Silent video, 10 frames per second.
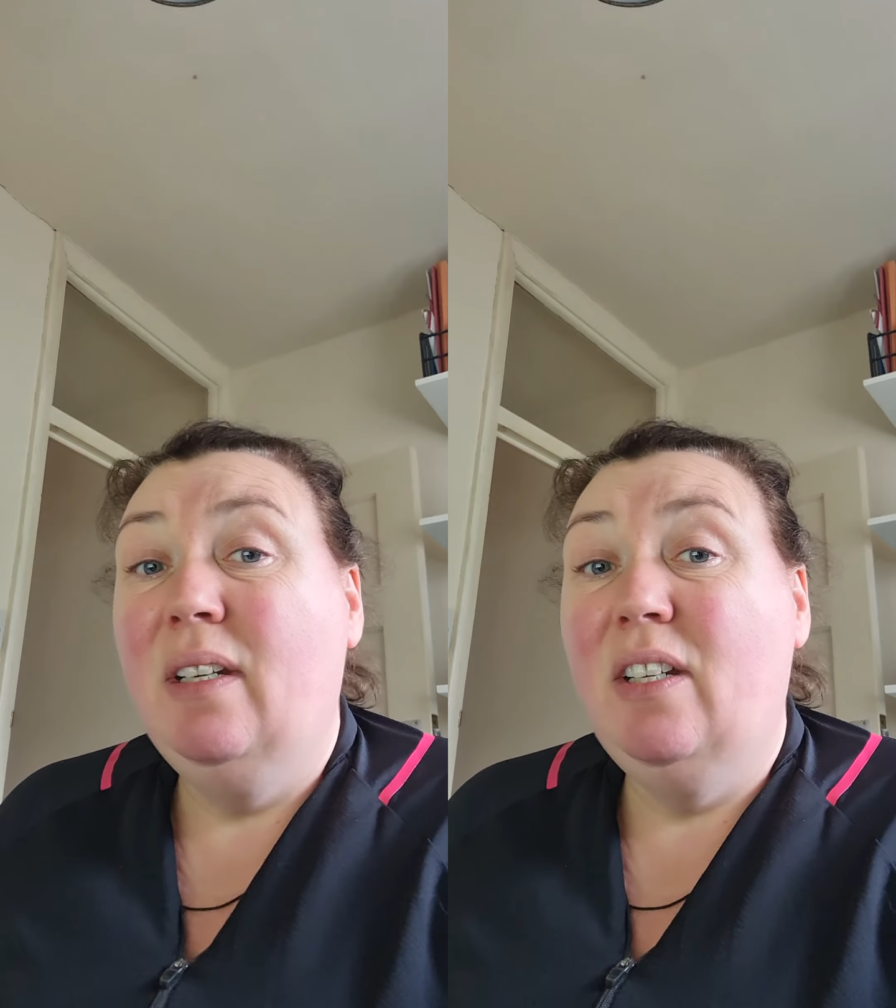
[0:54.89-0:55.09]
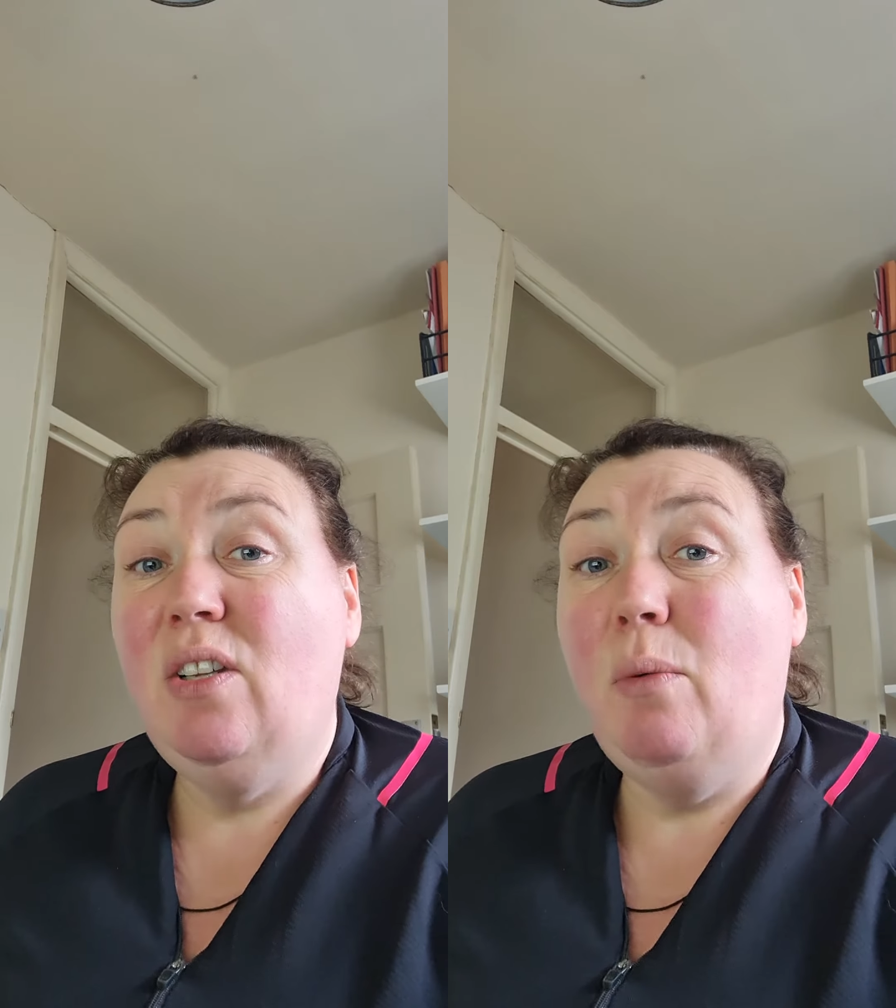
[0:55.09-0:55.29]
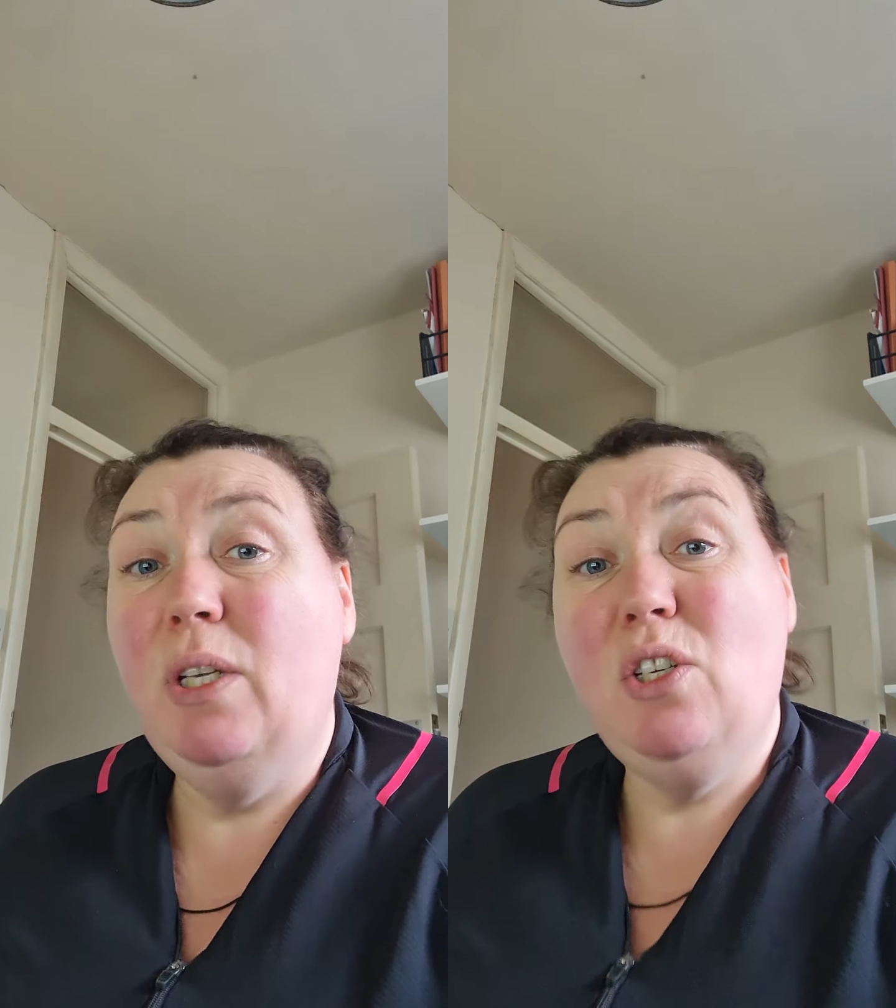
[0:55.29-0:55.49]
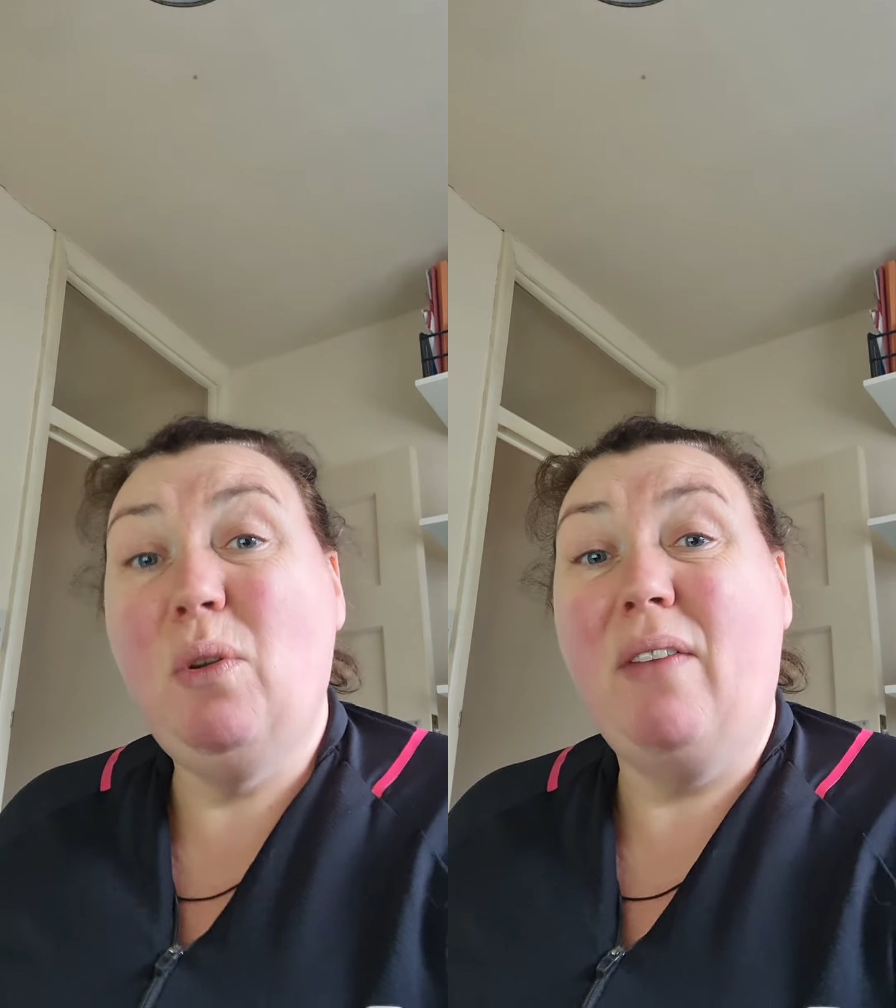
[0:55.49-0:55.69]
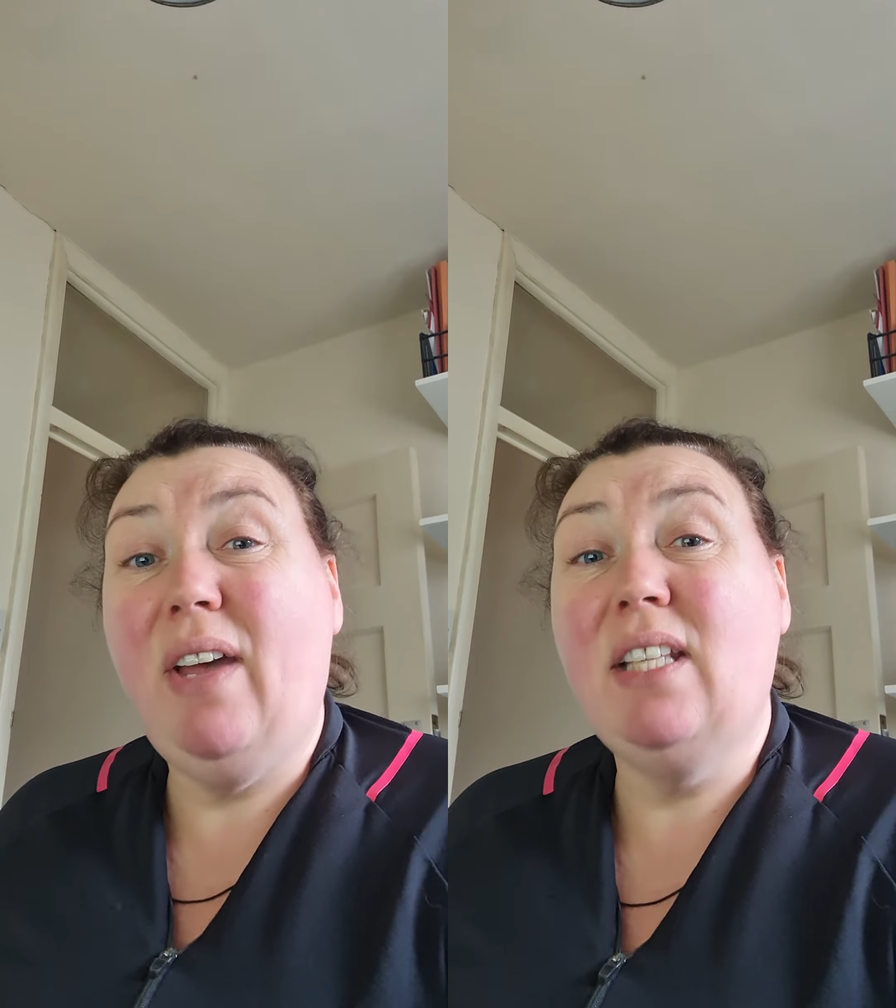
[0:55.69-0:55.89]
She's like, "Well, you do
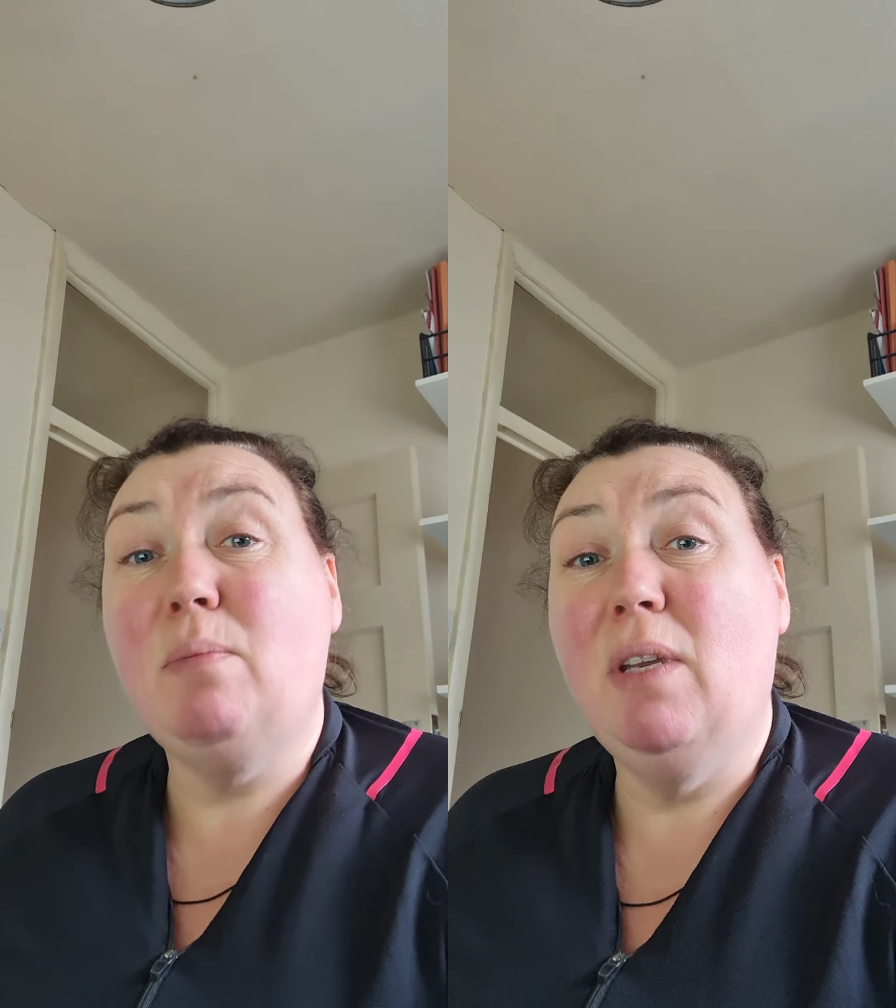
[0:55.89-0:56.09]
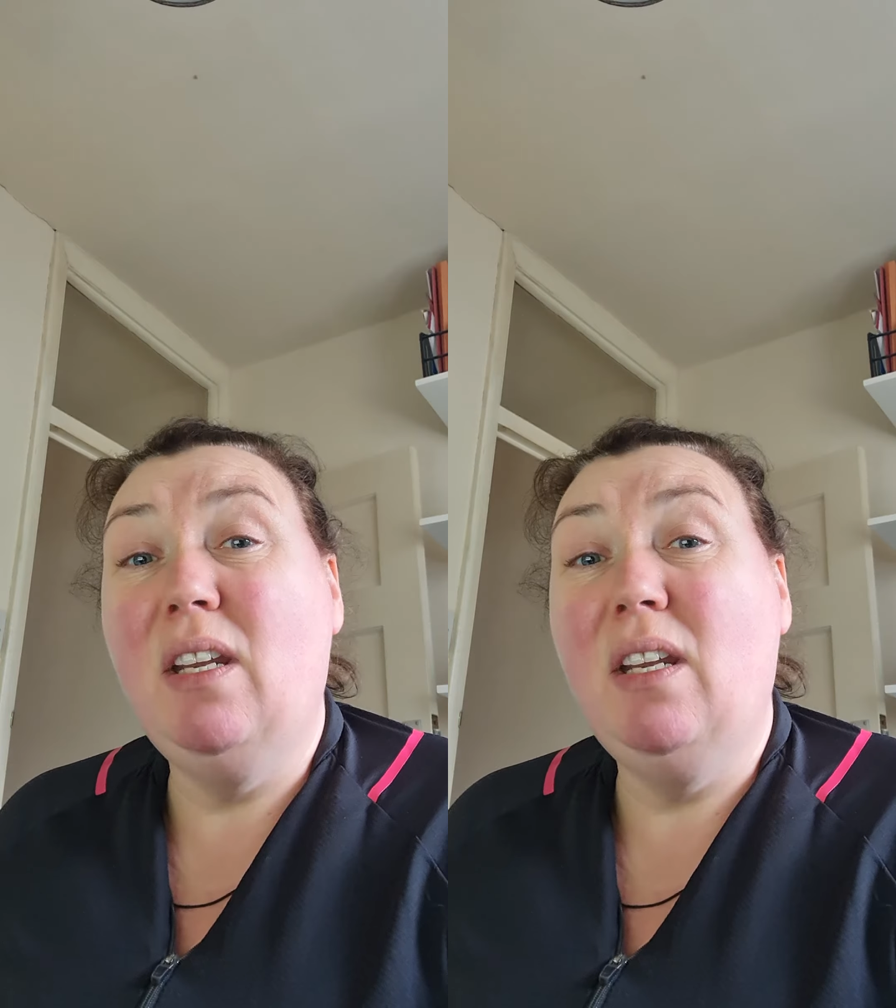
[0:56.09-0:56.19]
have asthma.